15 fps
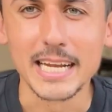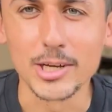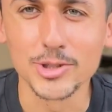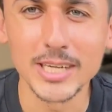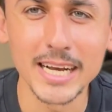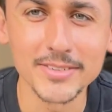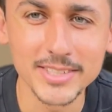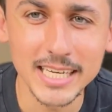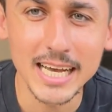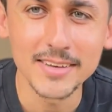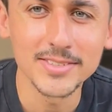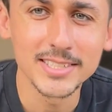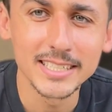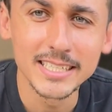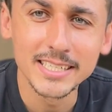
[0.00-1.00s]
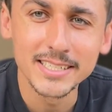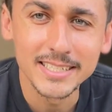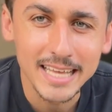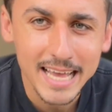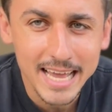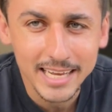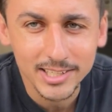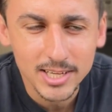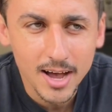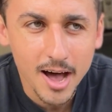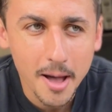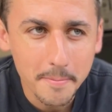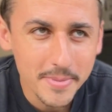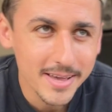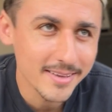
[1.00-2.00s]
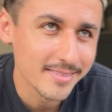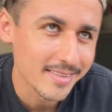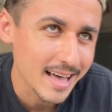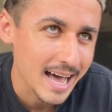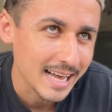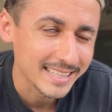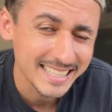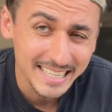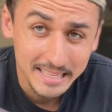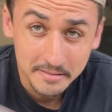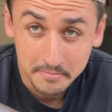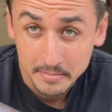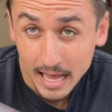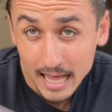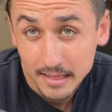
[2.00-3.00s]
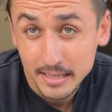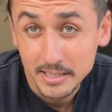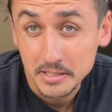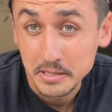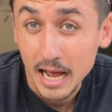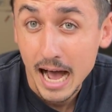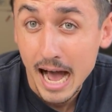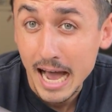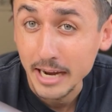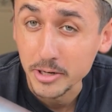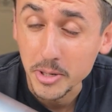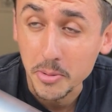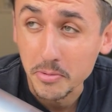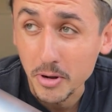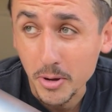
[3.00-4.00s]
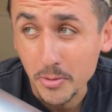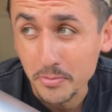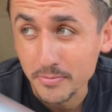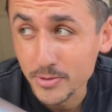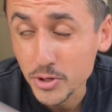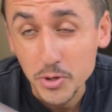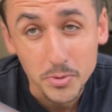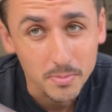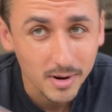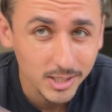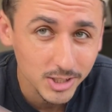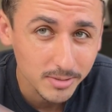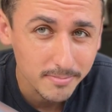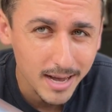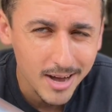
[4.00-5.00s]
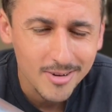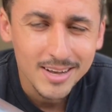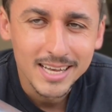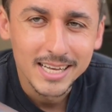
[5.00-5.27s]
drive shafts is a topic that, at least I don't know too much about.